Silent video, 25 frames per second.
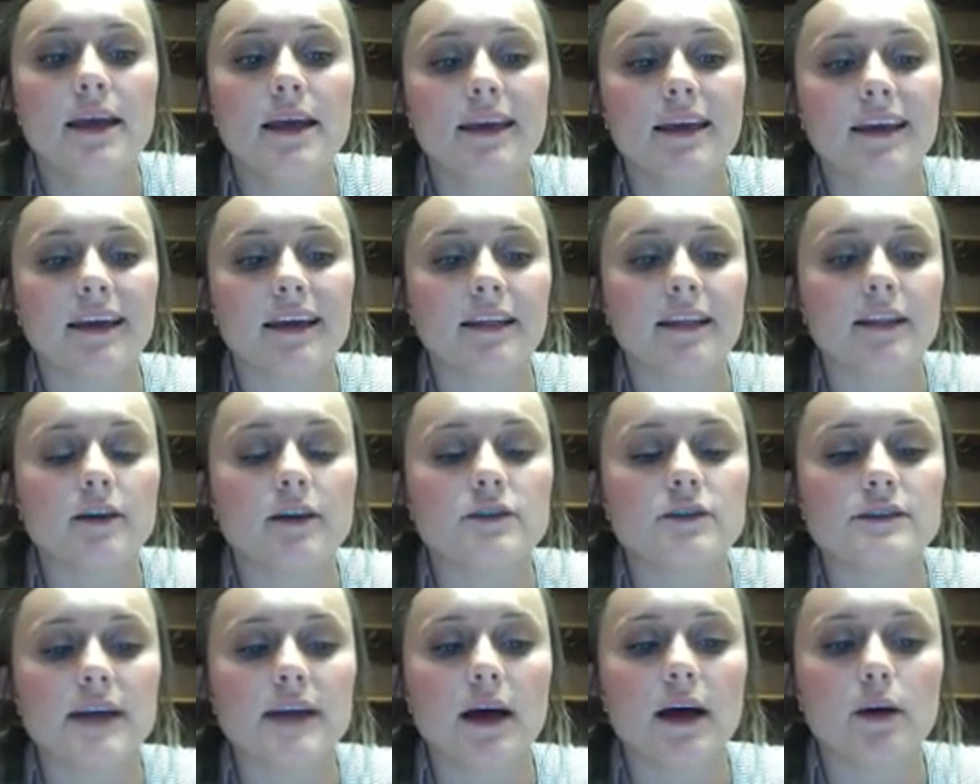kick
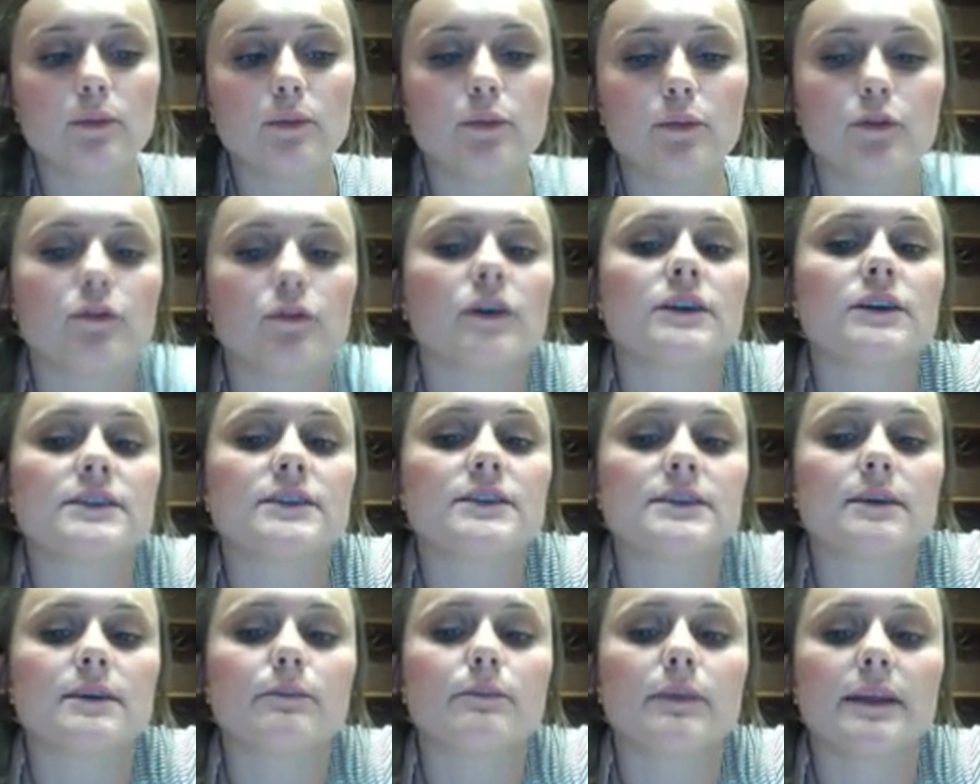those out and move on to
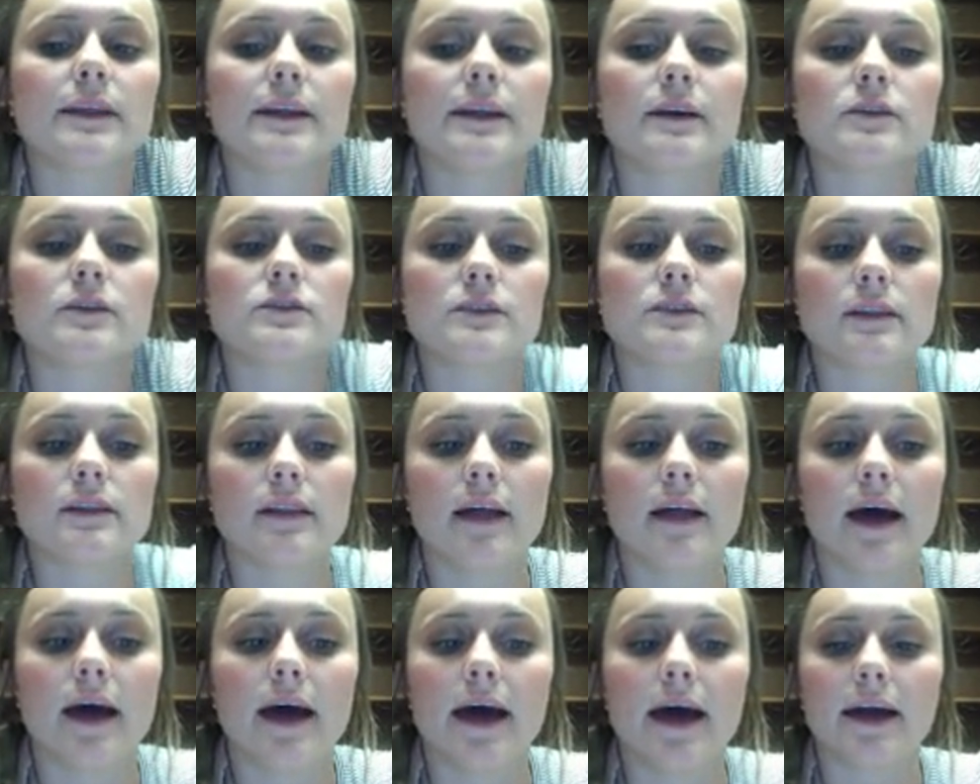something else
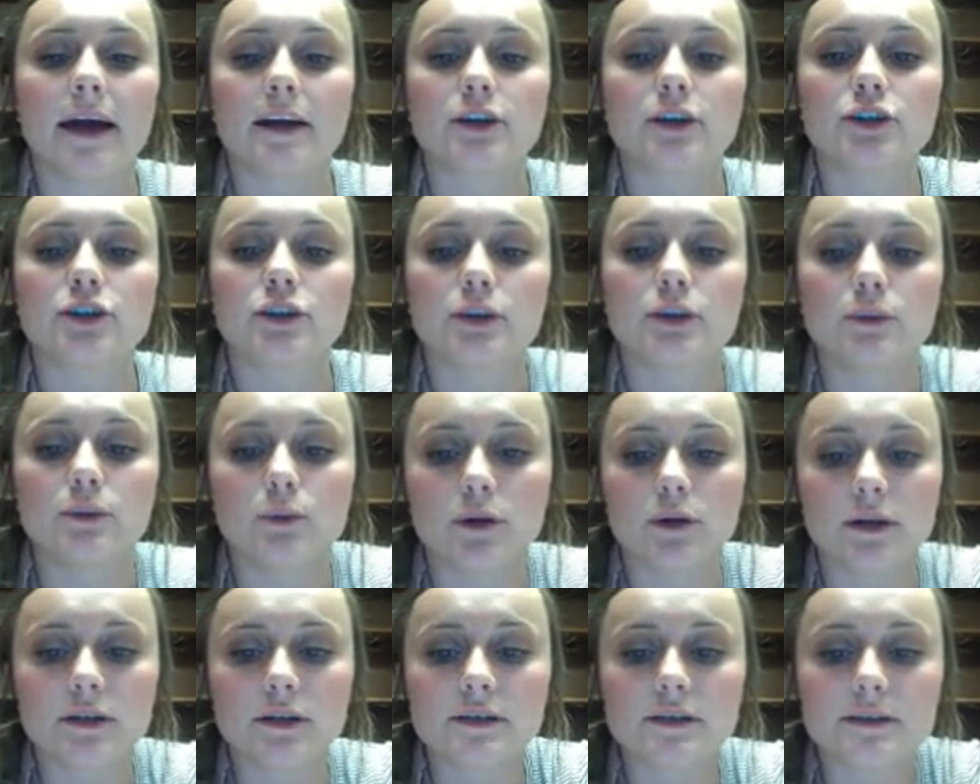that actually
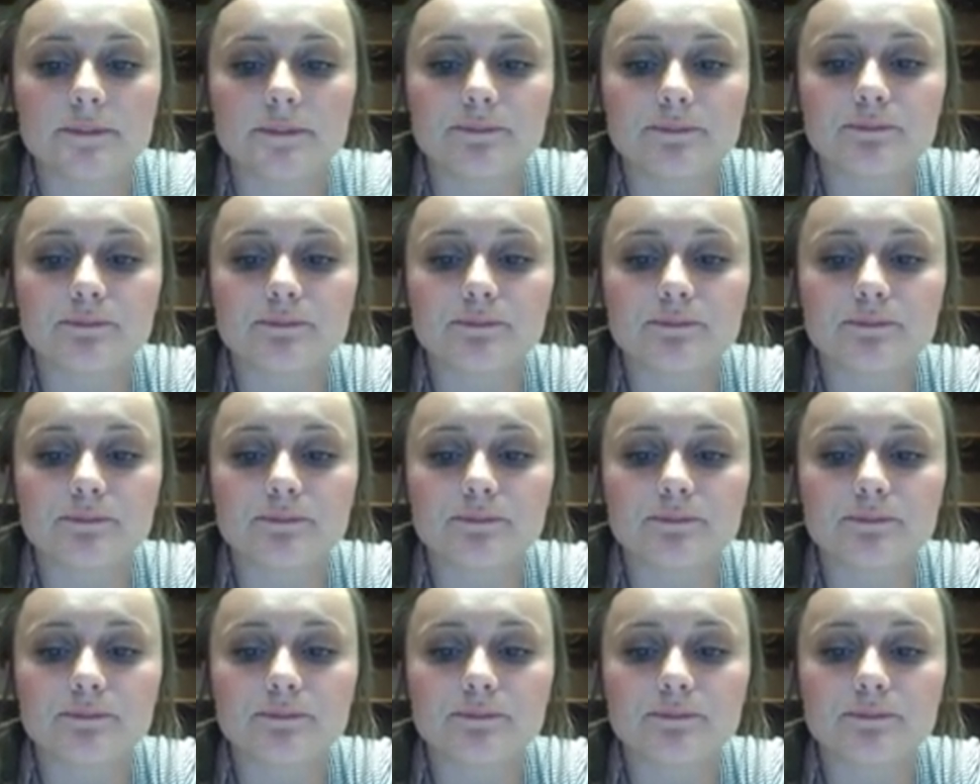works.